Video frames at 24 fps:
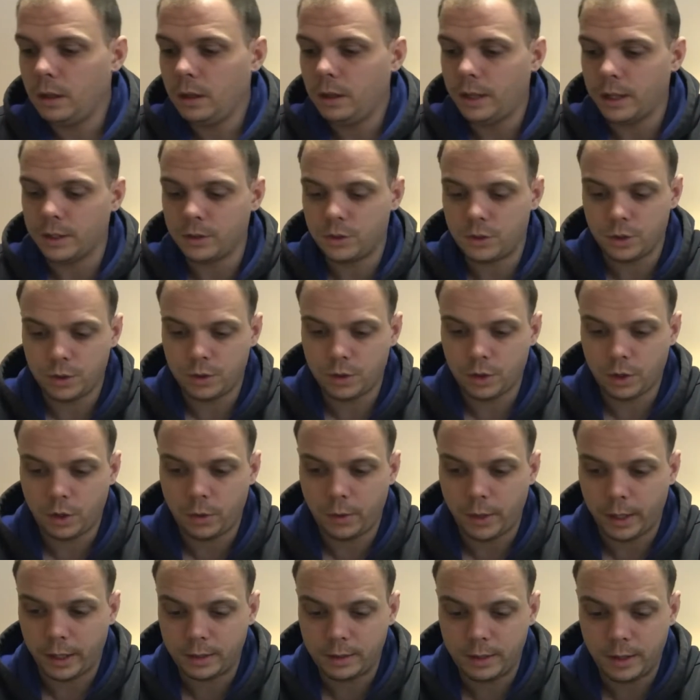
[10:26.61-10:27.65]
That's just a
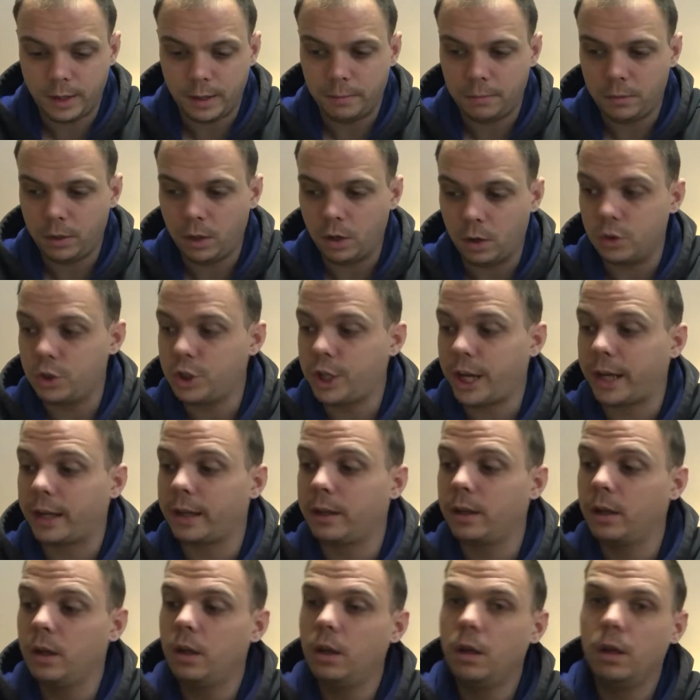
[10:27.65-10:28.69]
quick tip, you know, check
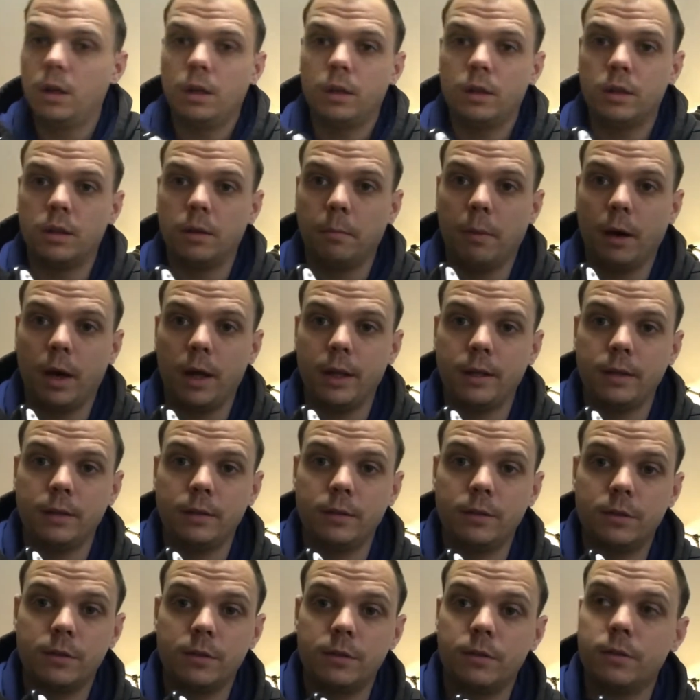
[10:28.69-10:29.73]
the
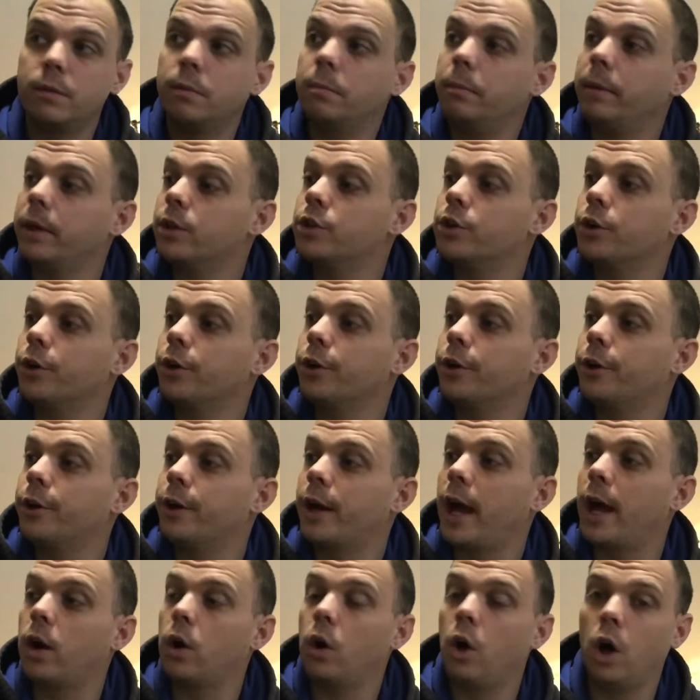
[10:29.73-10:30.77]
buttons, make sure they're
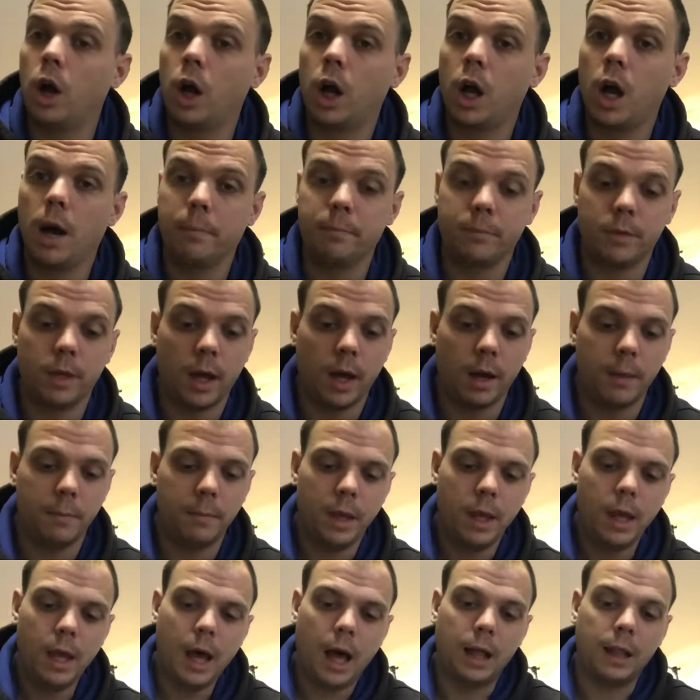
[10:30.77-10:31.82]
not all gummed up.
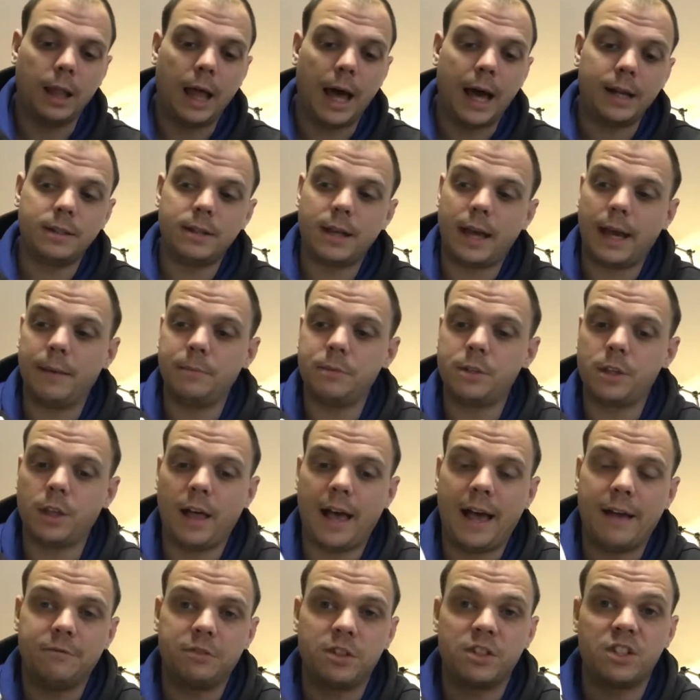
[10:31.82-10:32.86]
A lot of times they'll
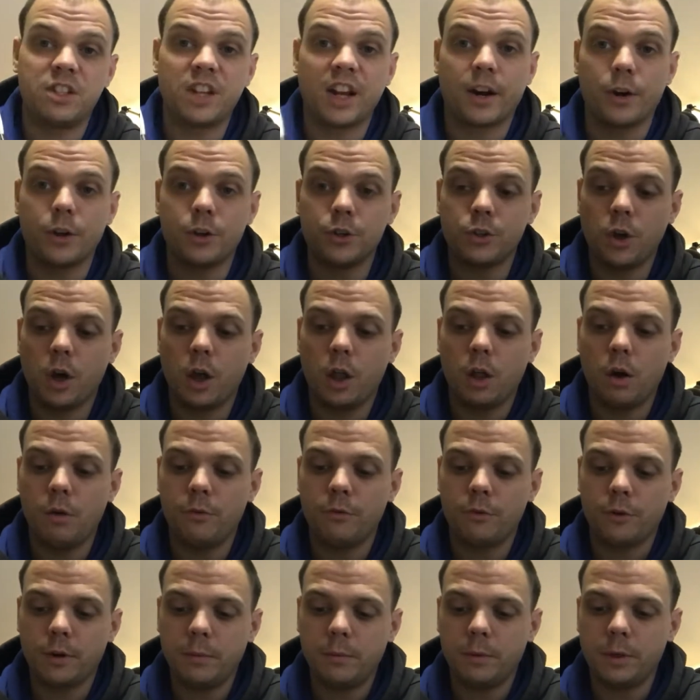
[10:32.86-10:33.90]
have stickers all
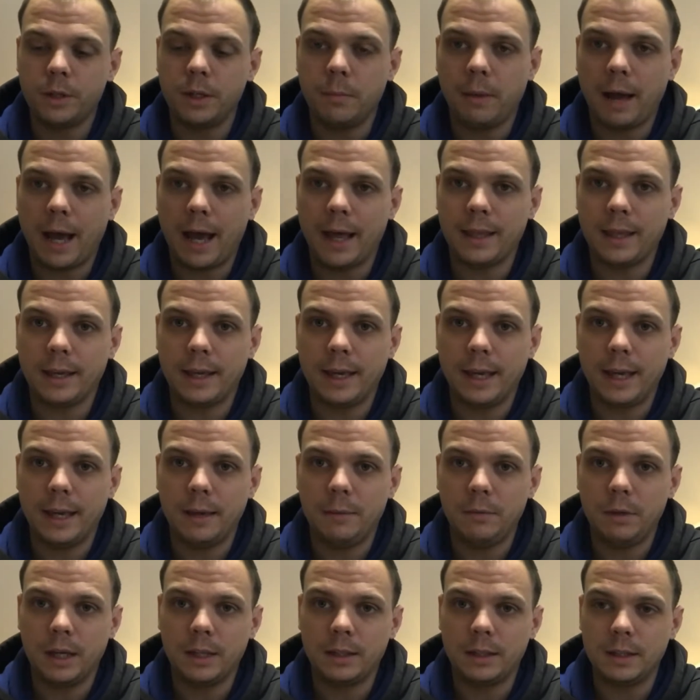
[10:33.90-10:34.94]
over them. When you buy the
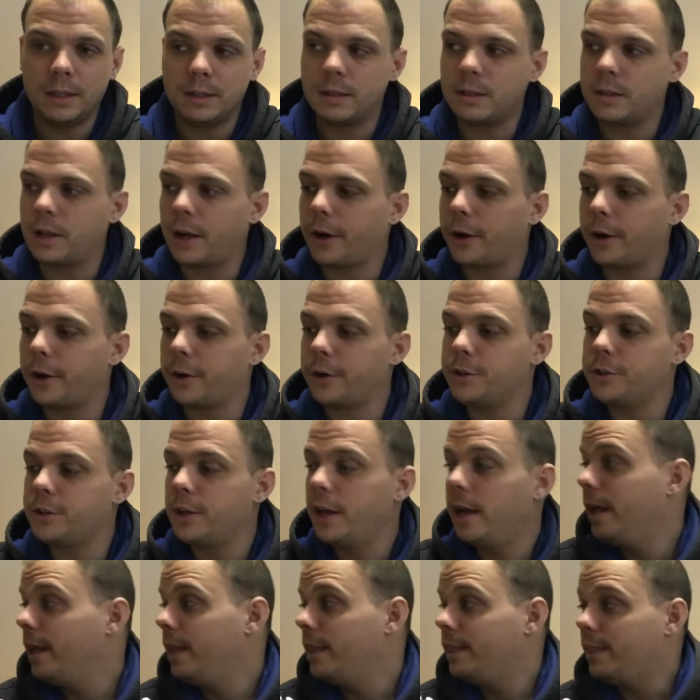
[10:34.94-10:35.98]
game, you get these stickers.
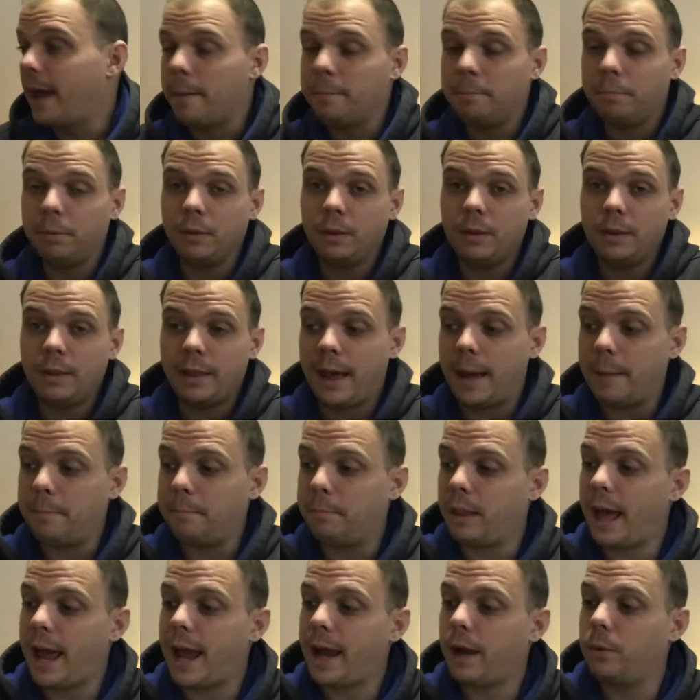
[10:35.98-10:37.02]
That
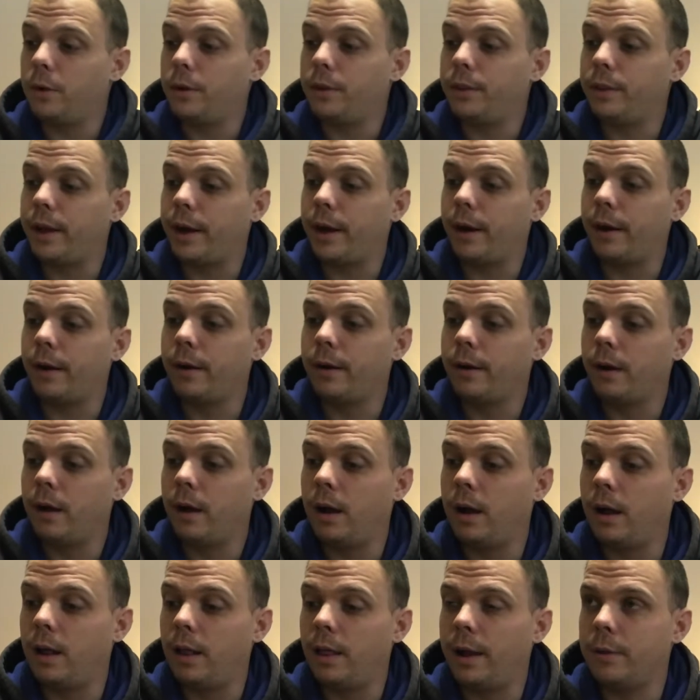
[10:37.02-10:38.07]
black one there,
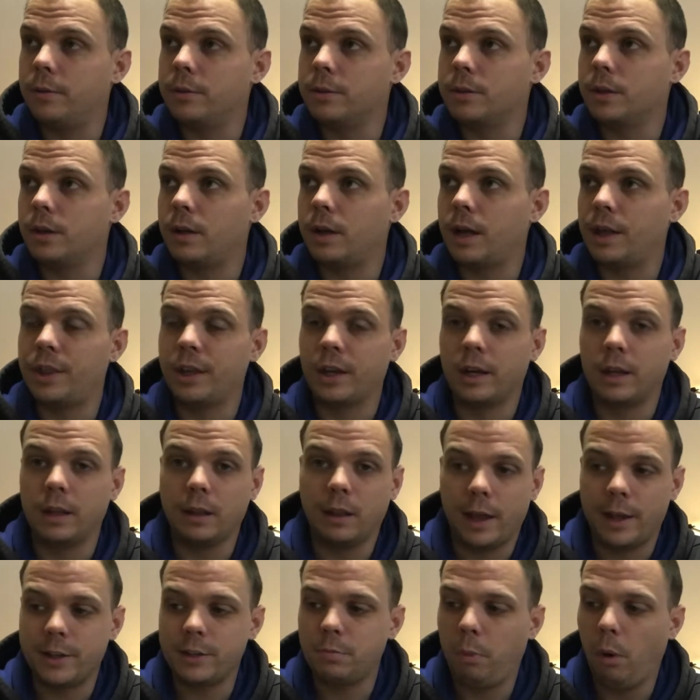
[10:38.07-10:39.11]
that was I think a
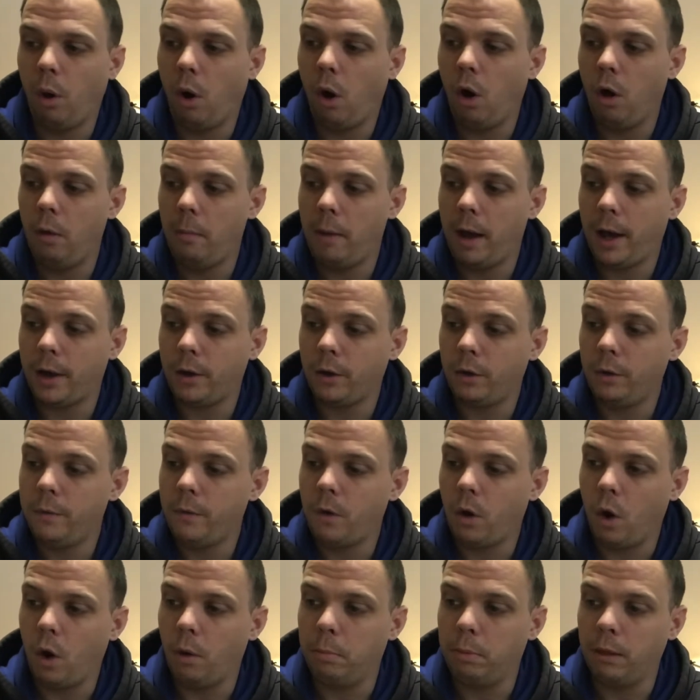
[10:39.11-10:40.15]
Les Paul model,
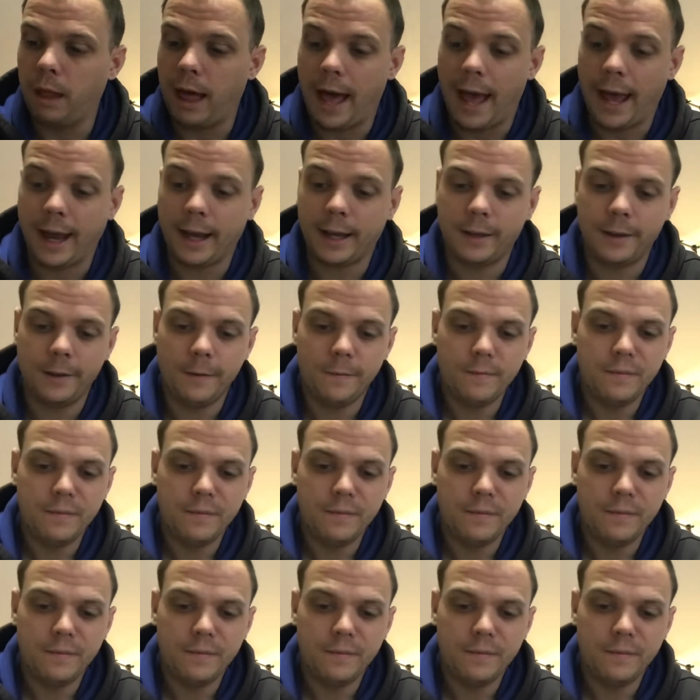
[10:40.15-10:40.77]
all black.